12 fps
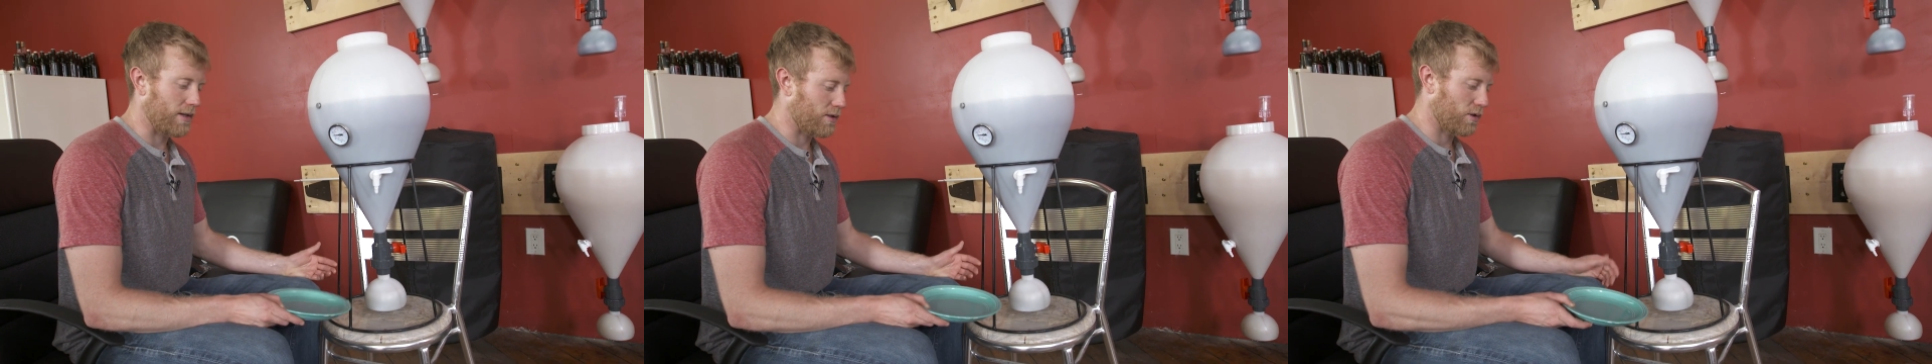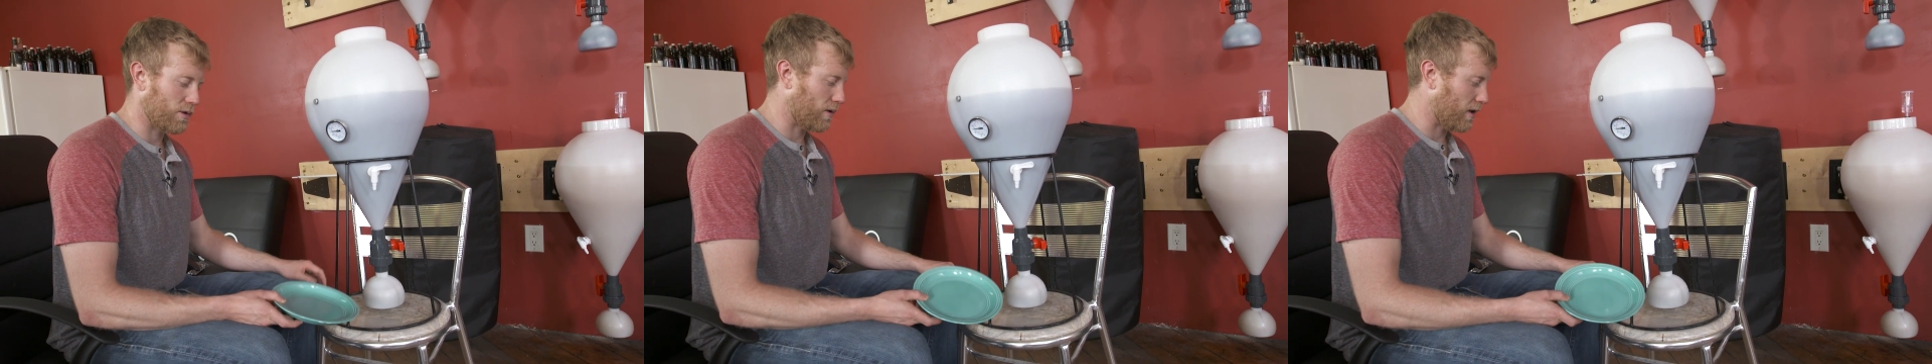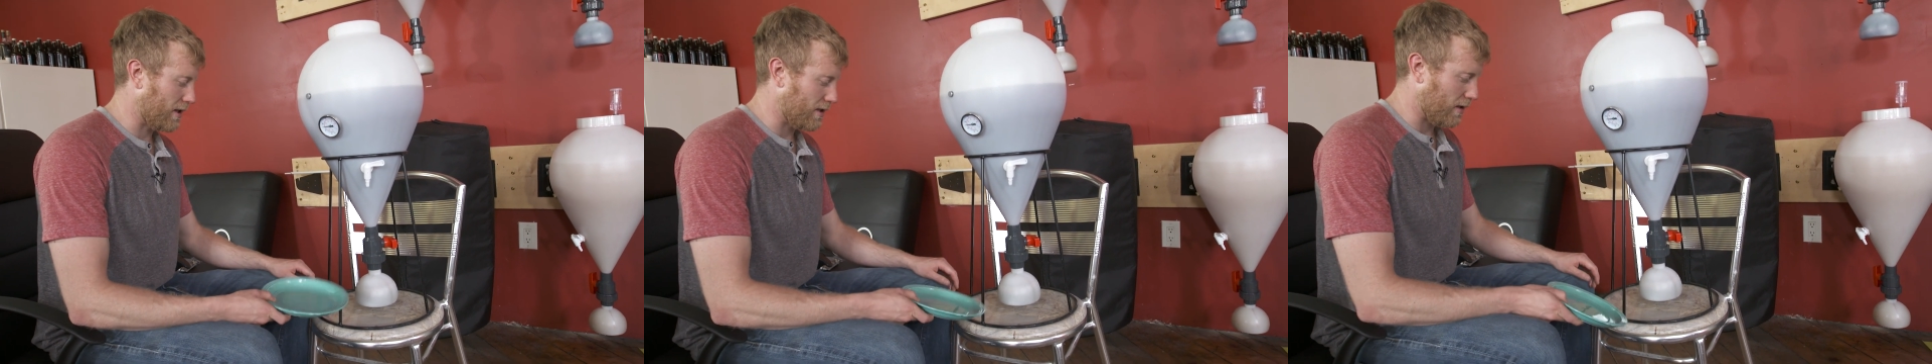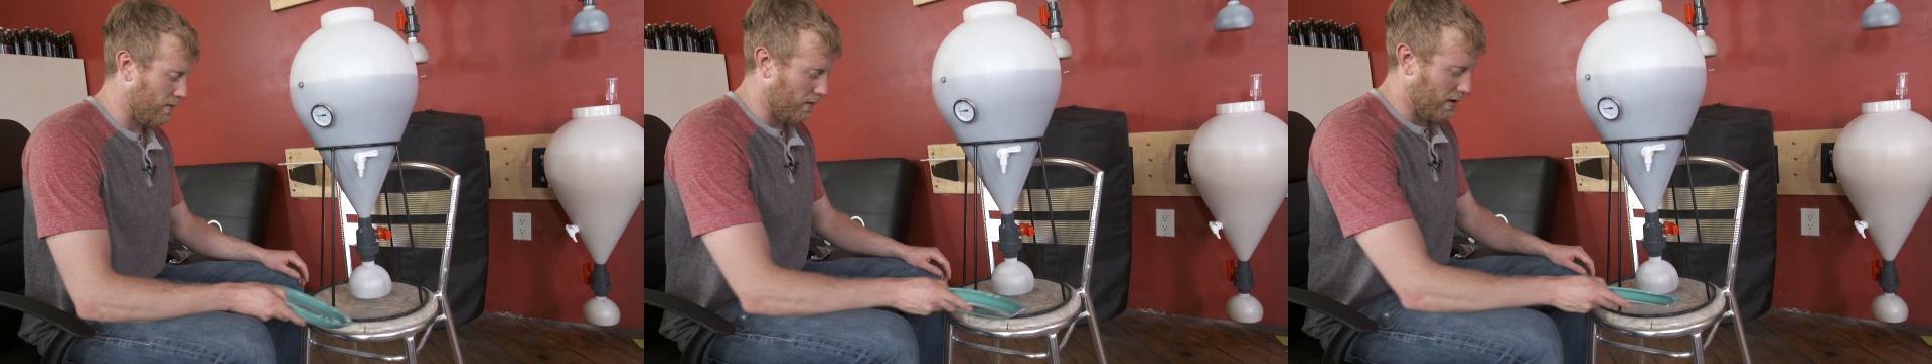So it's real
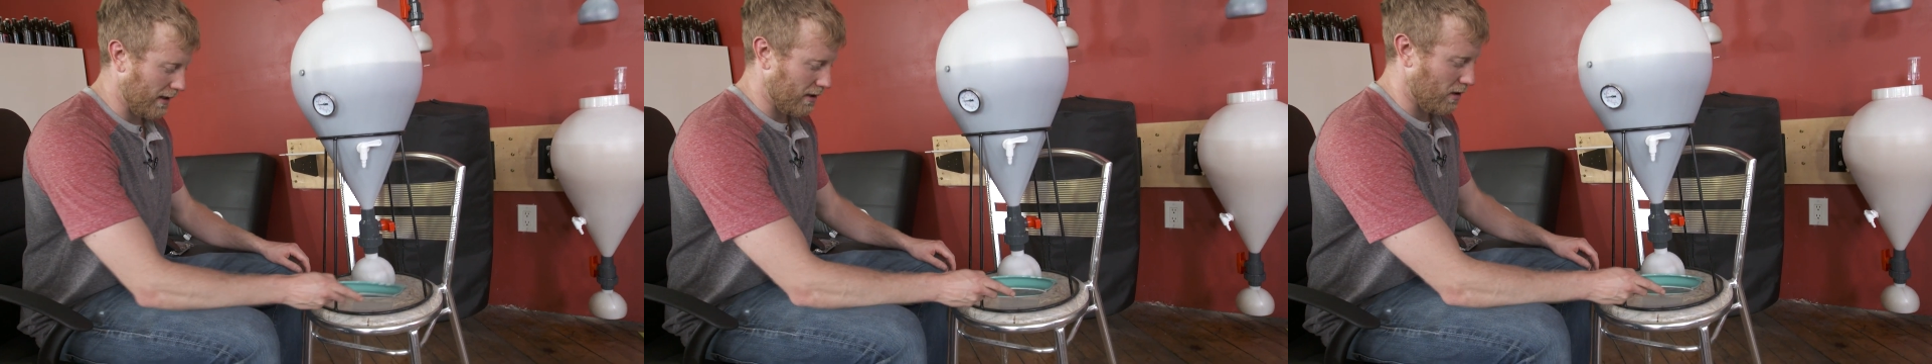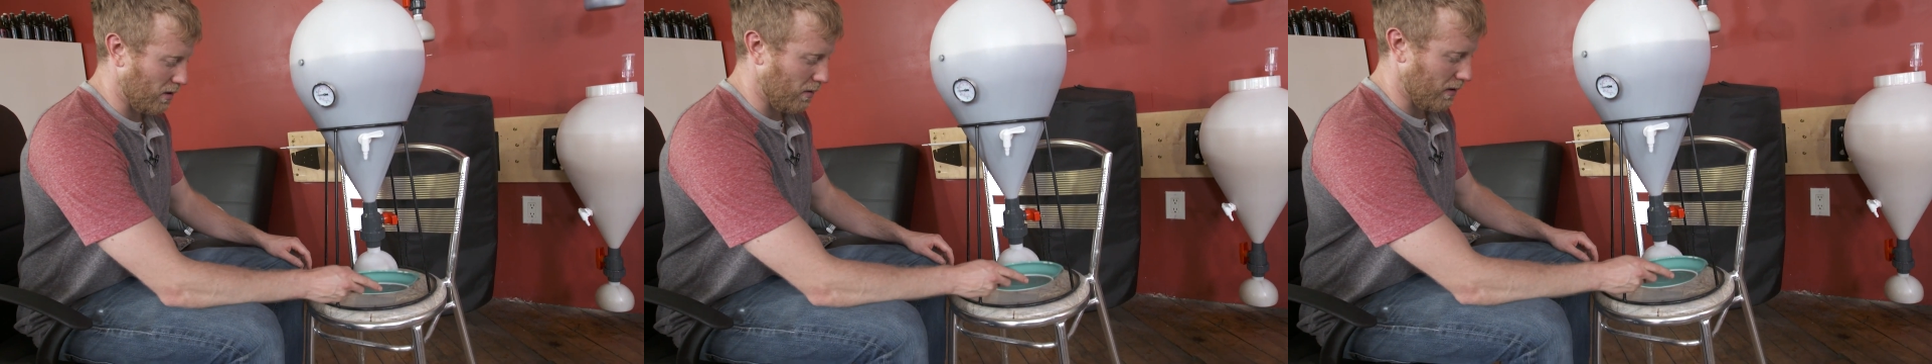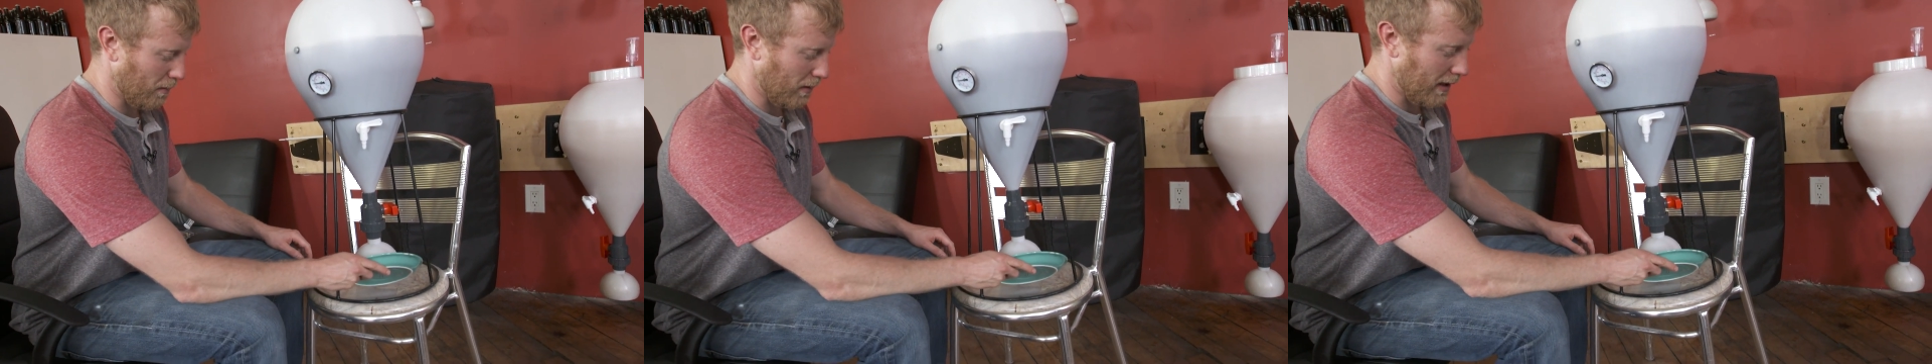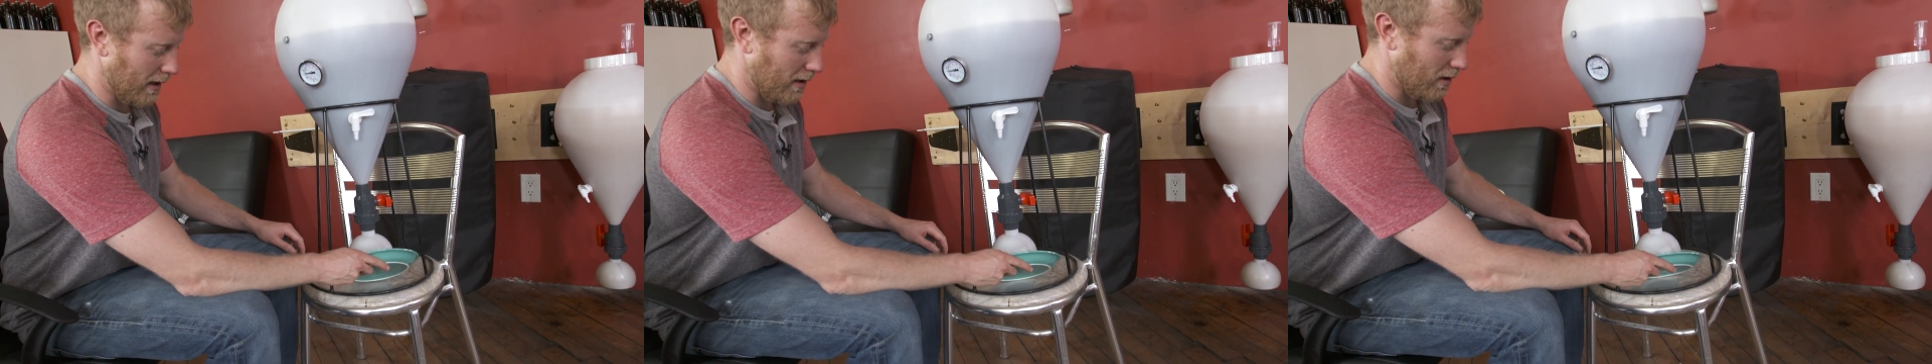easy. We like to do it with the
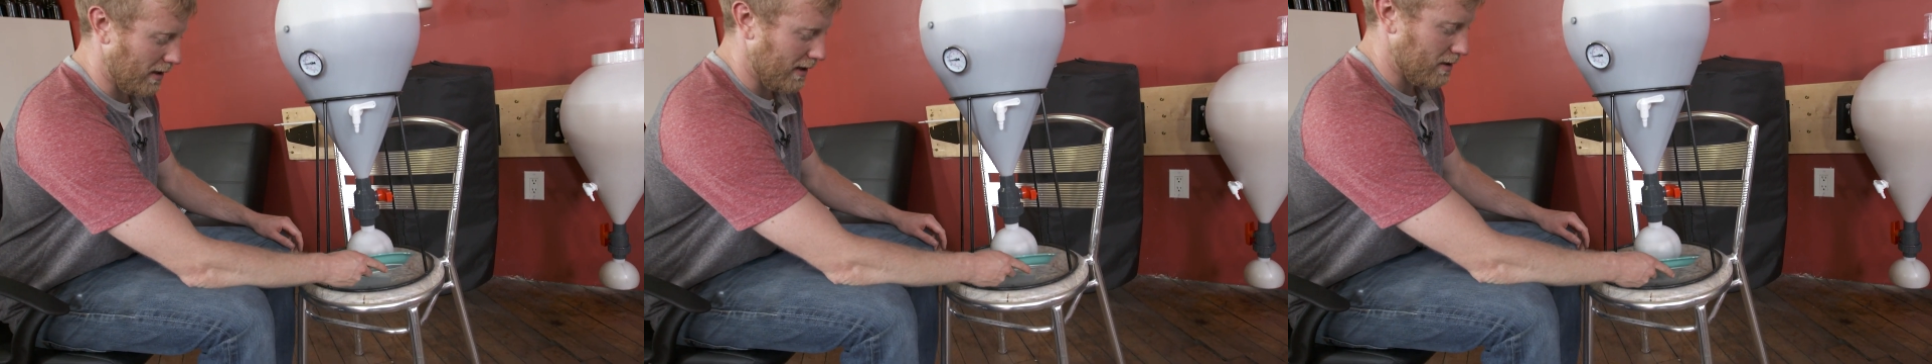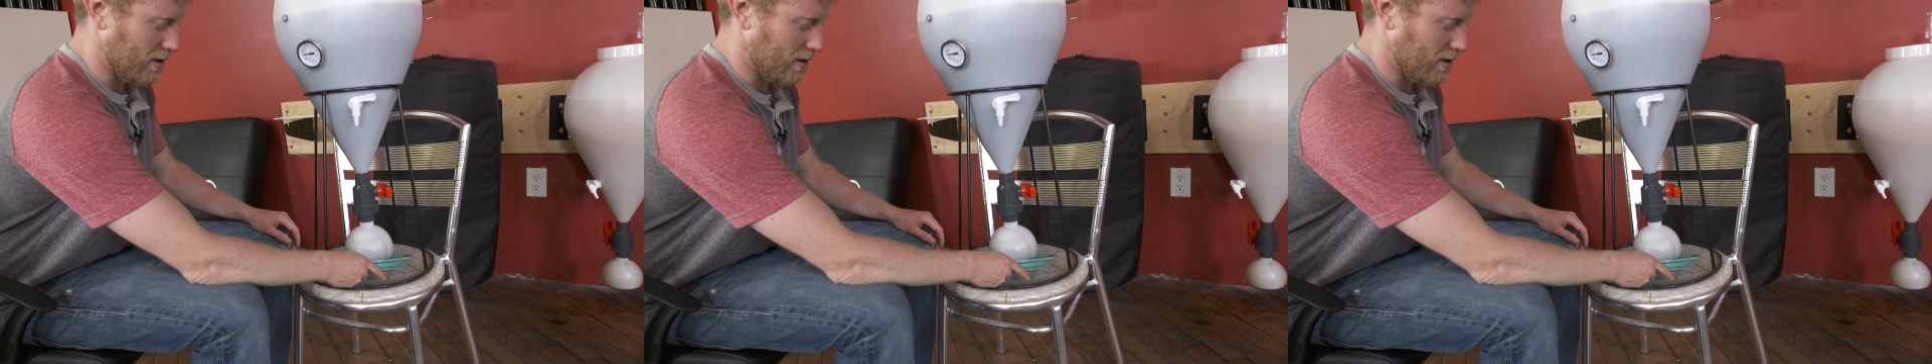plate underneath